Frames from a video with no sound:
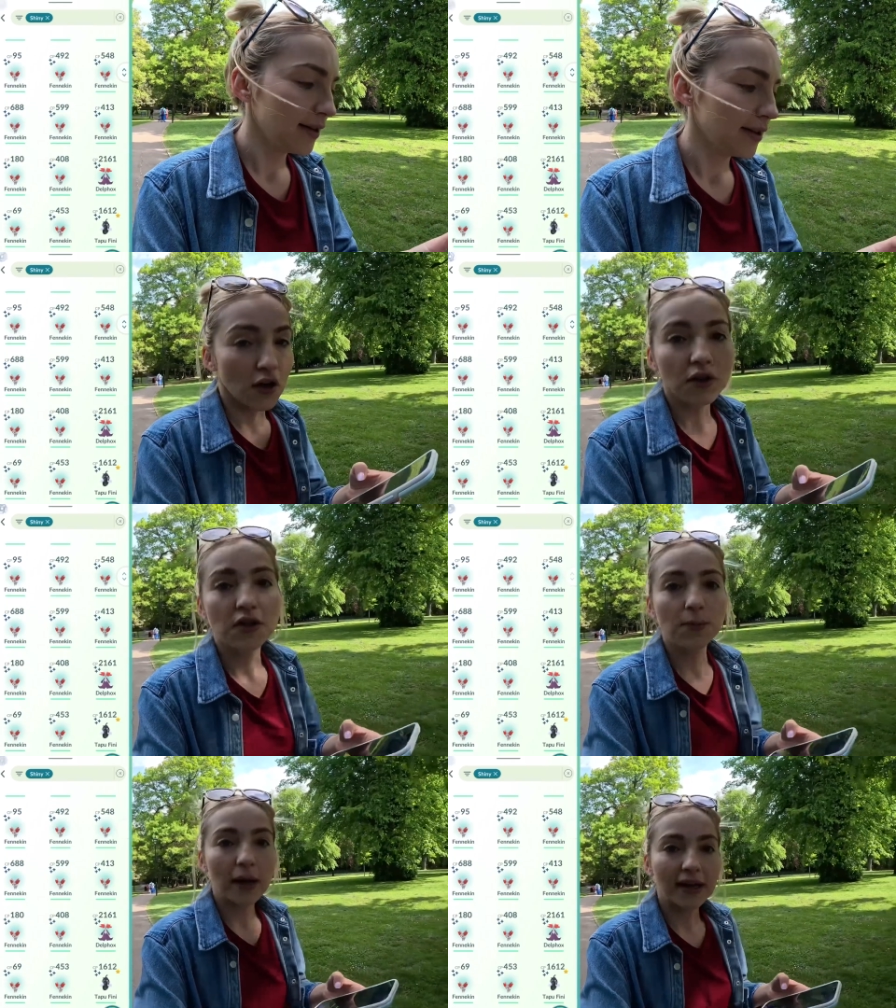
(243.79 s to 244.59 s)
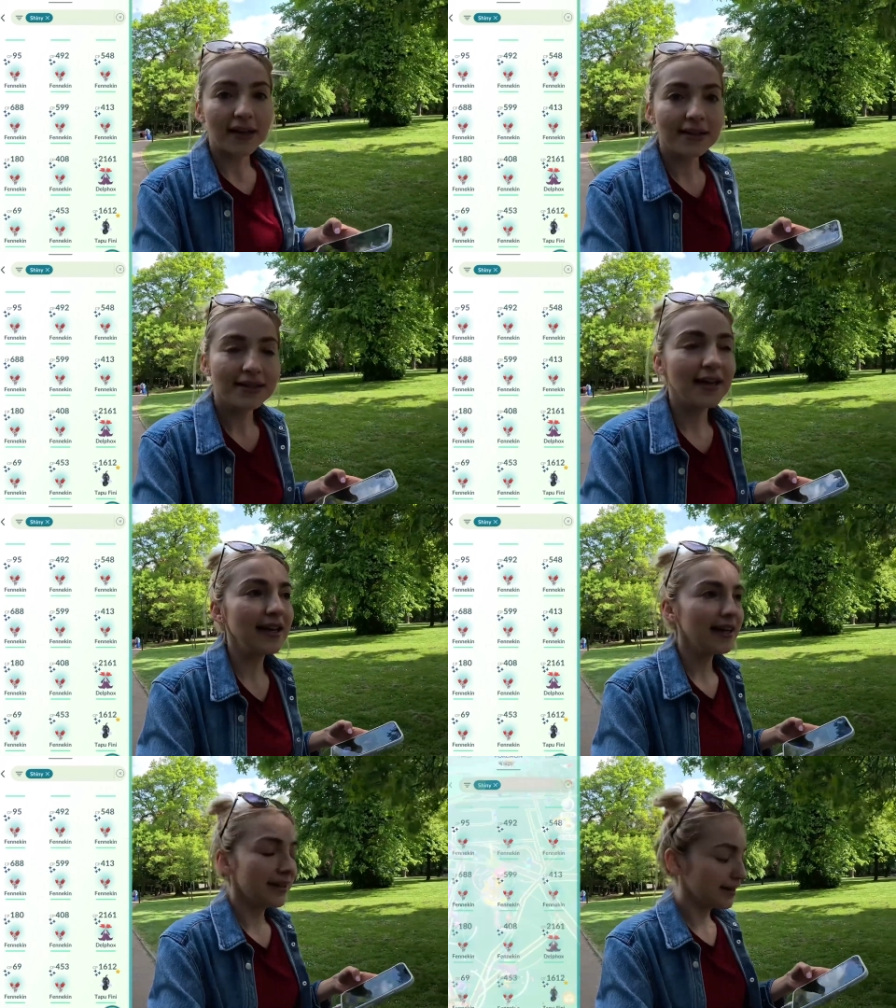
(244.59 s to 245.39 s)
not too bad I
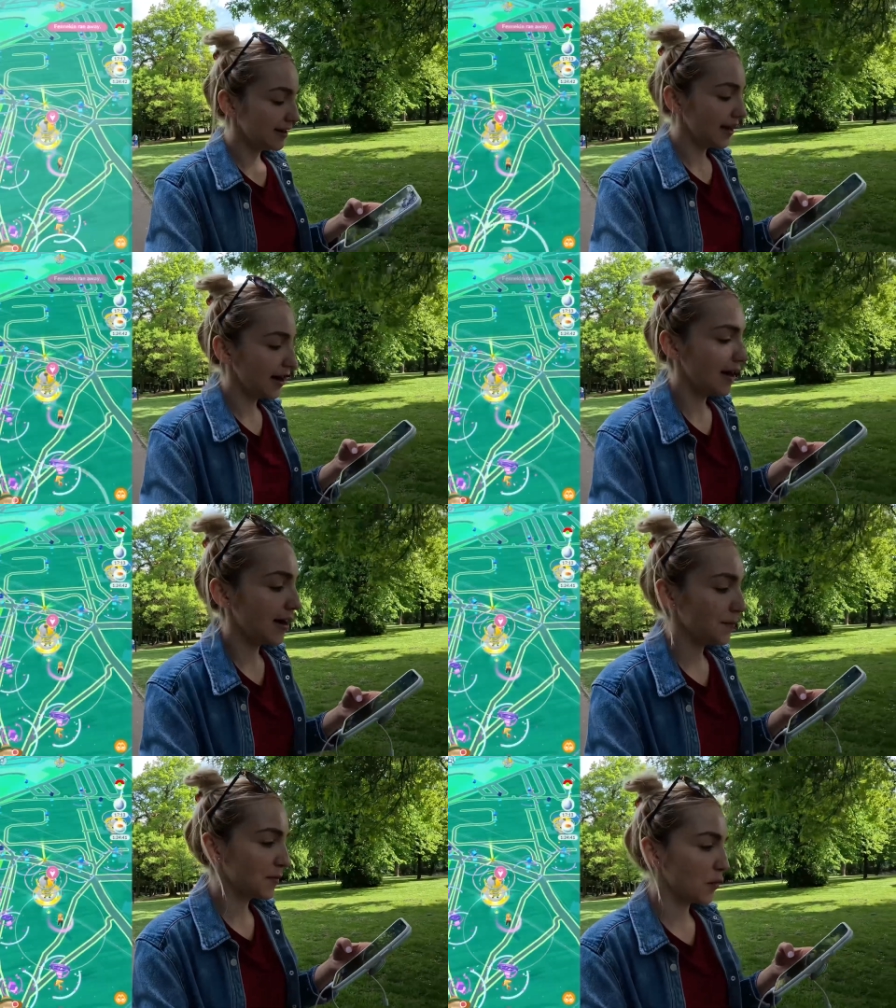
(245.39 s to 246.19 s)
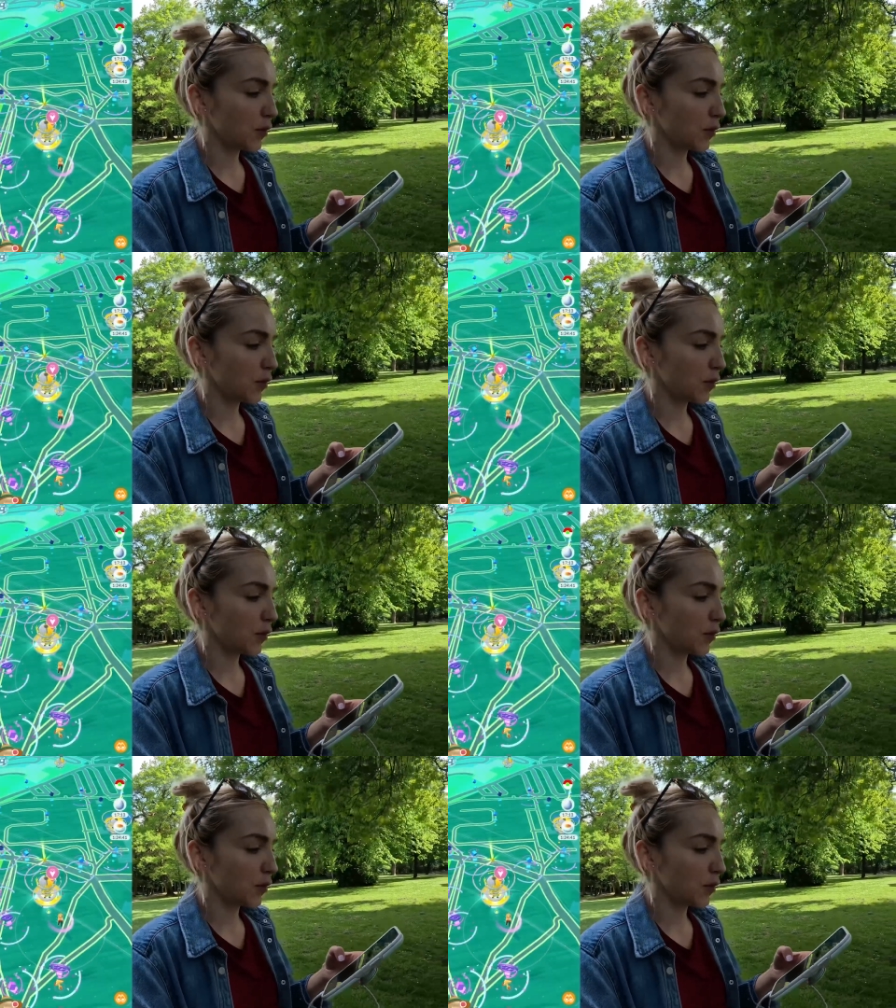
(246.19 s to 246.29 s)
say um,